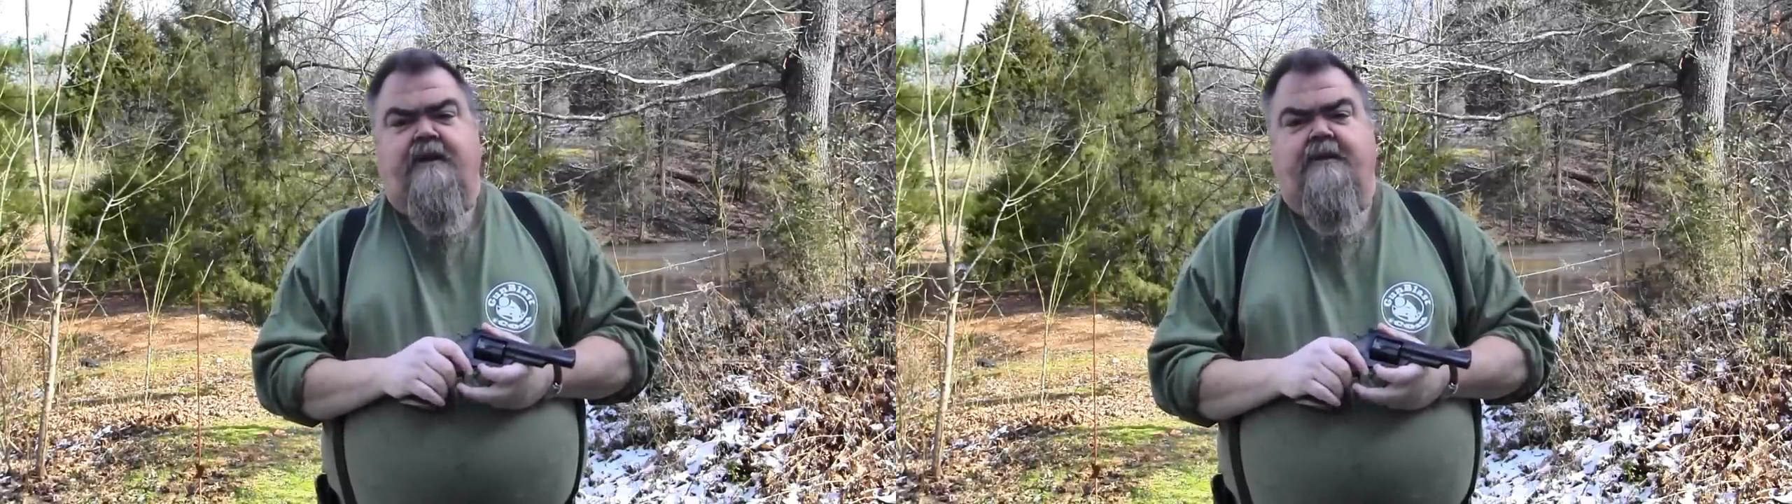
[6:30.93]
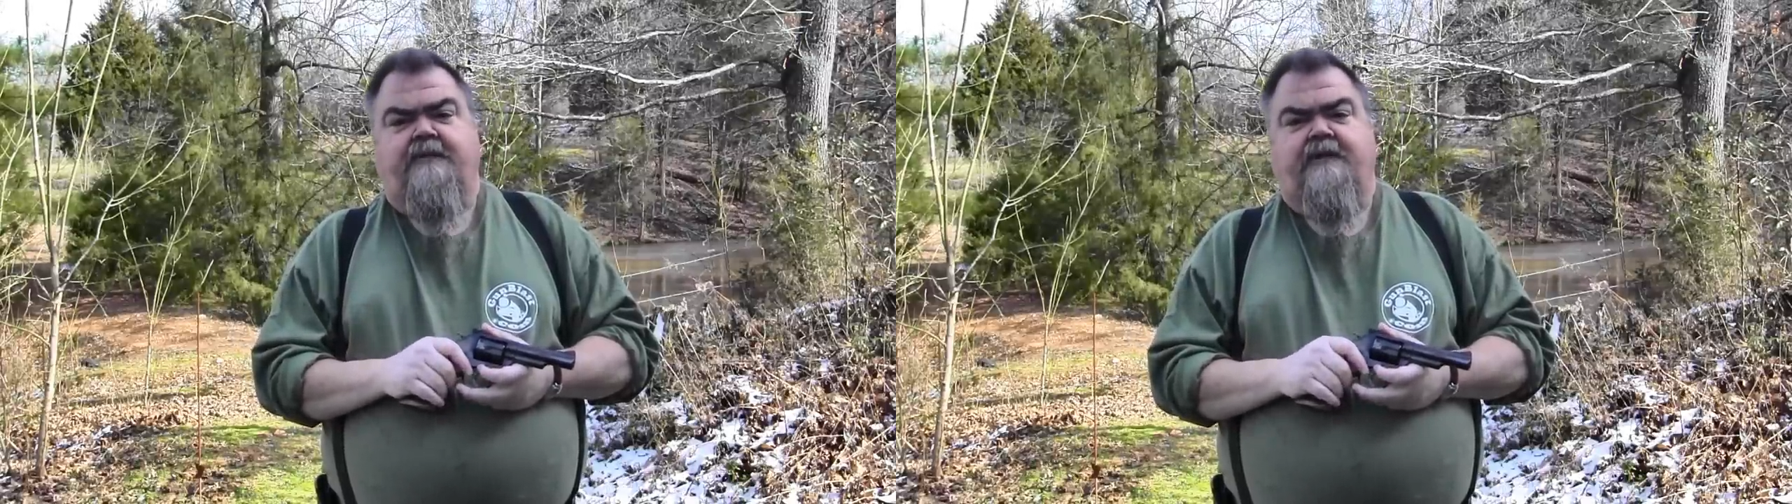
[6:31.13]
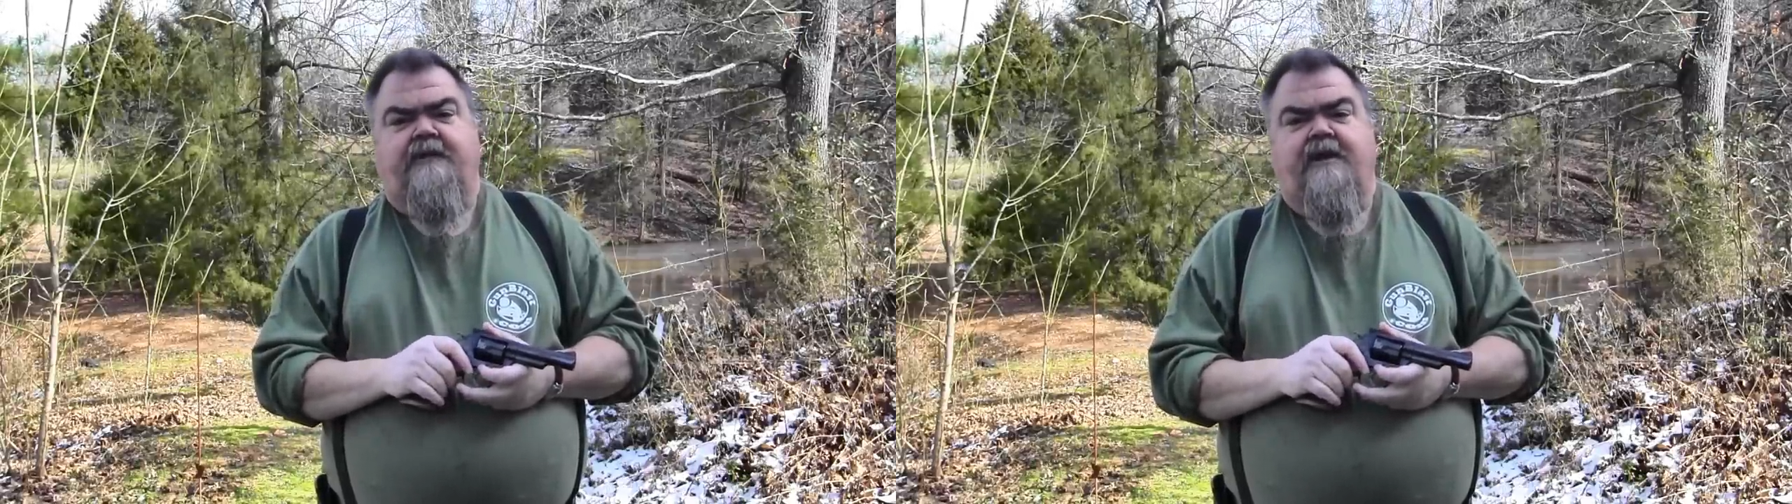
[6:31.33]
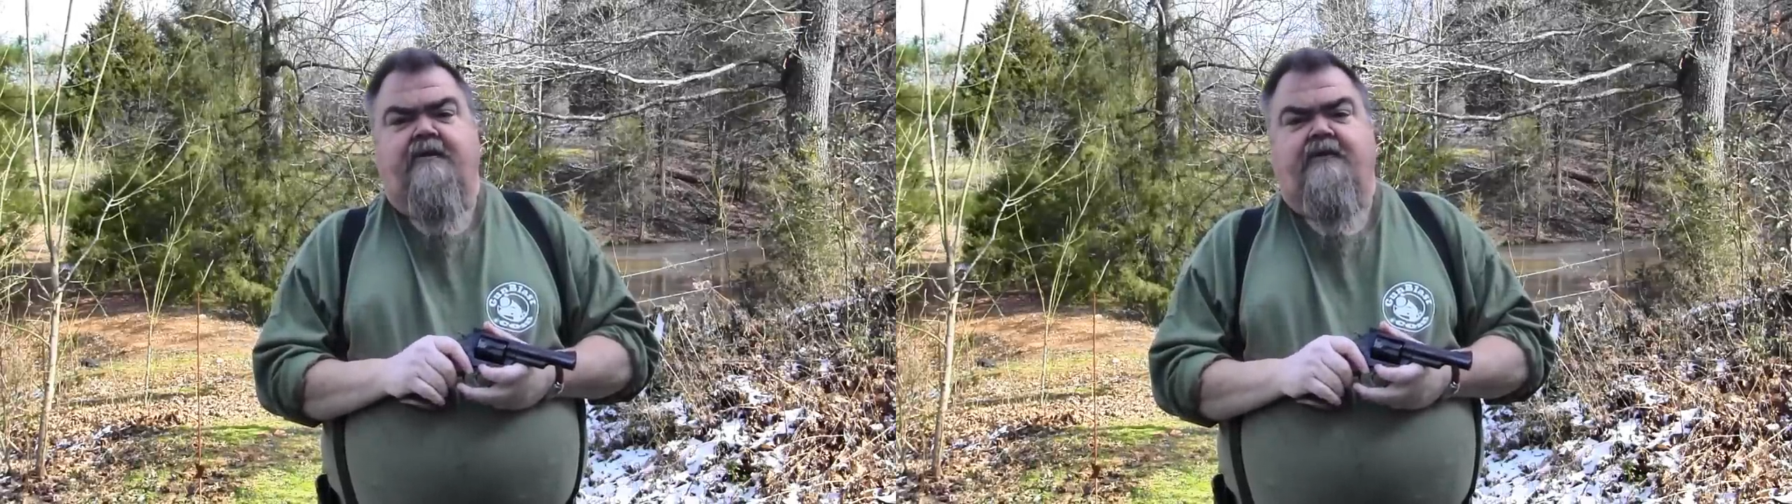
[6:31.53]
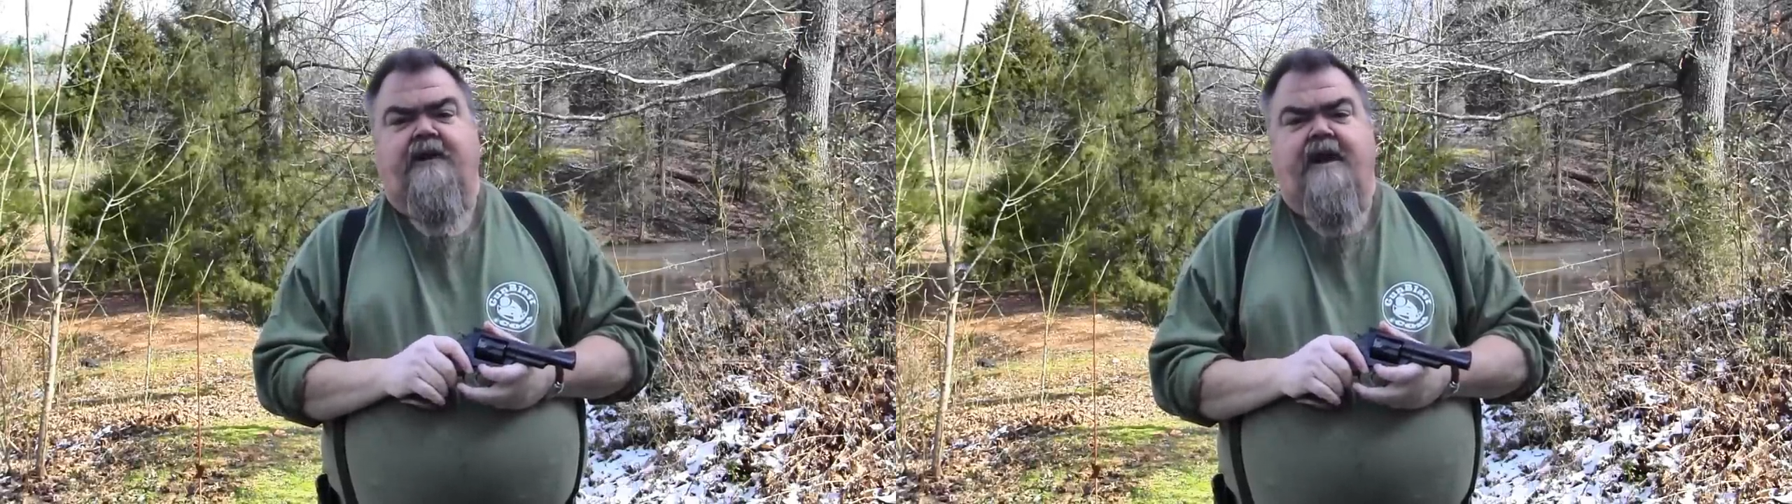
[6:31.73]
Lipsey's
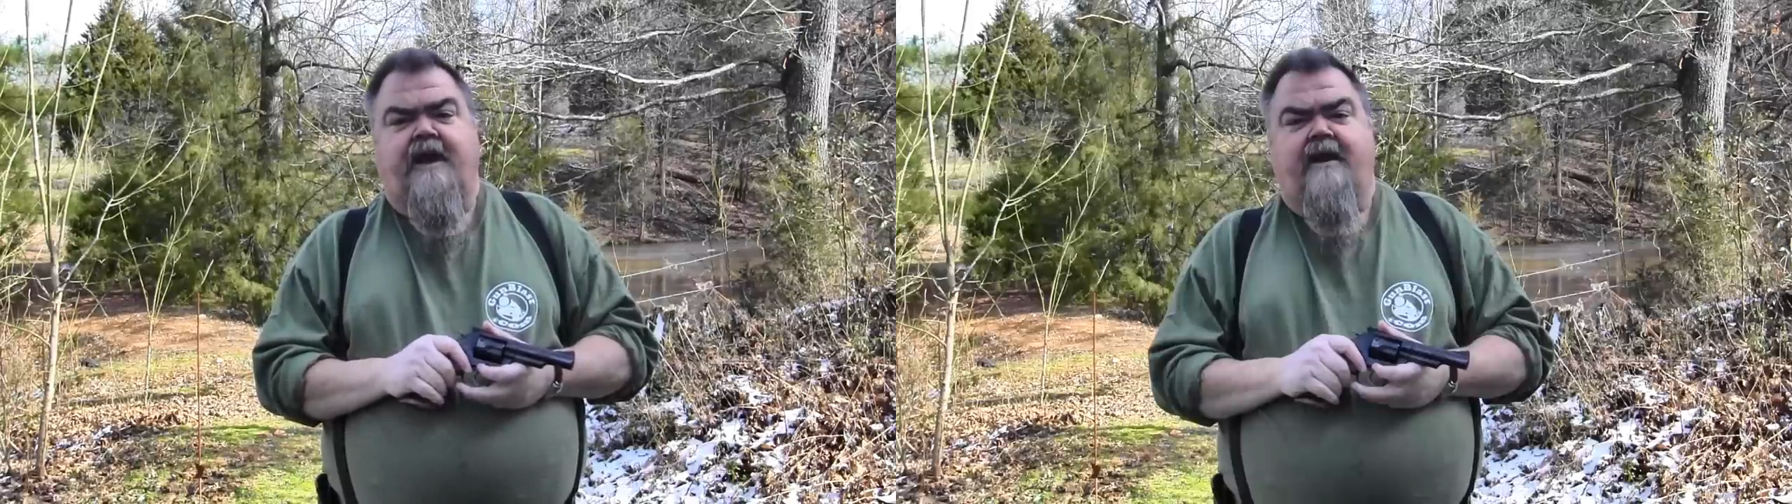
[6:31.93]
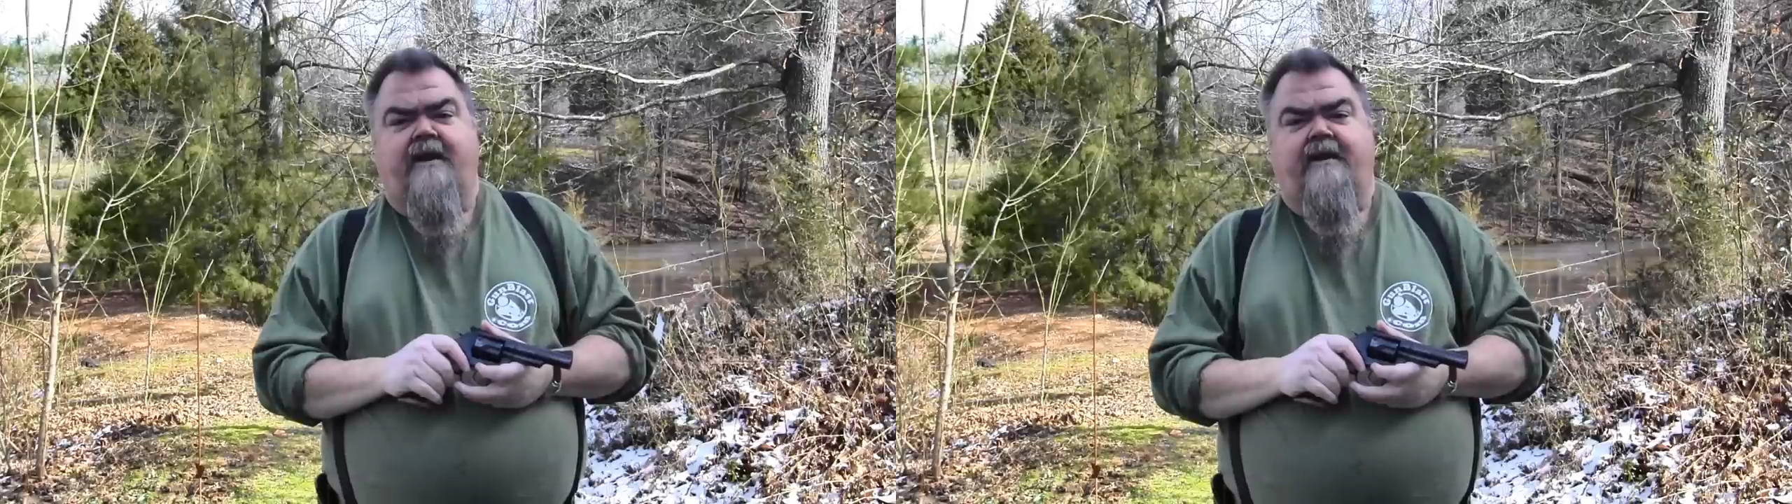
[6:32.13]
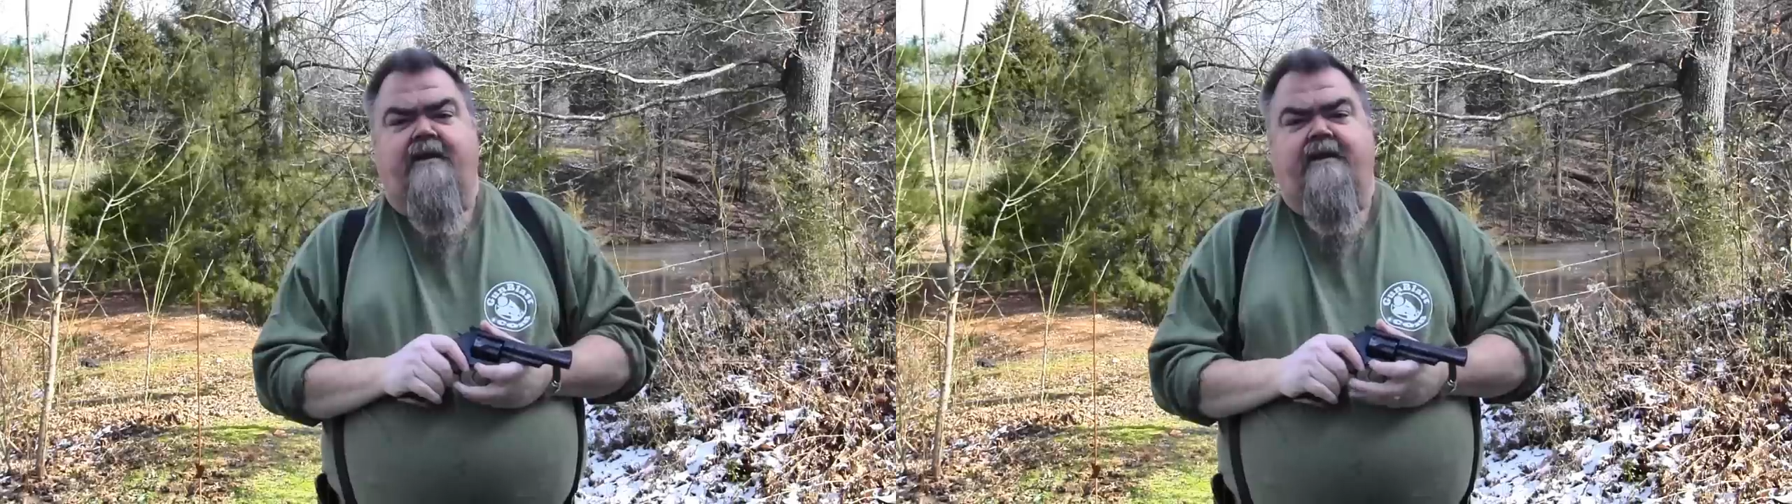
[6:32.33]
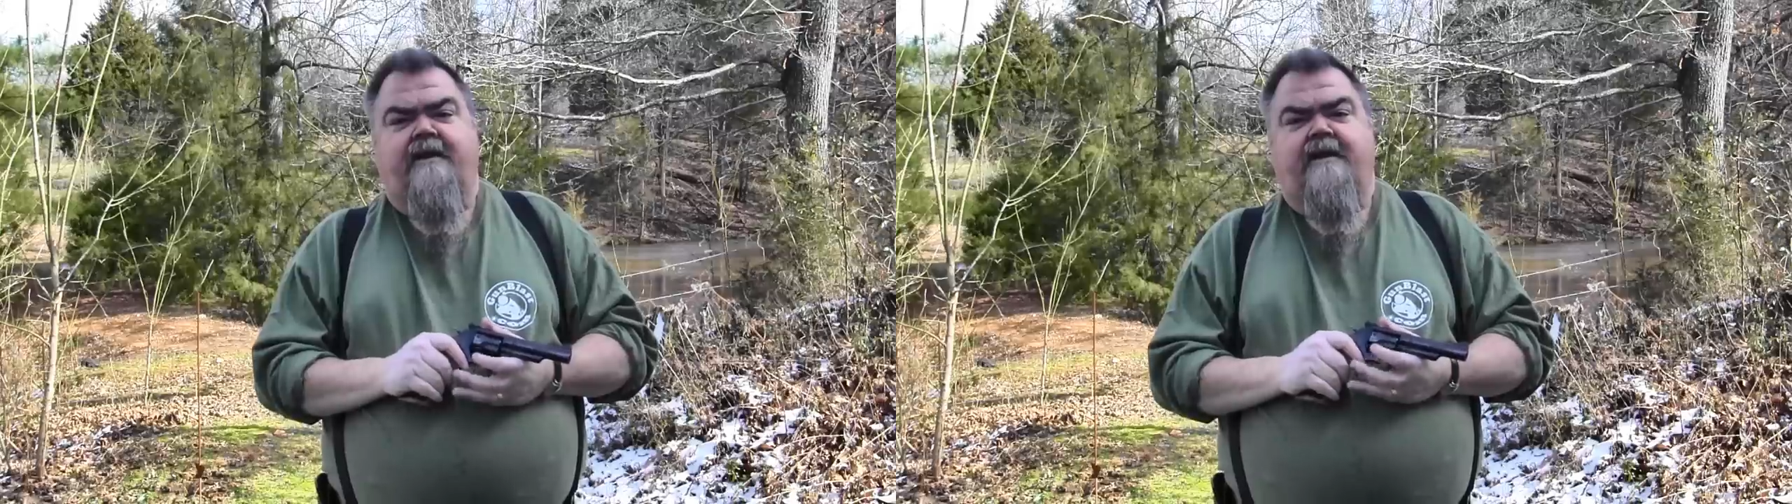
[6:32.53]
dealers in that area,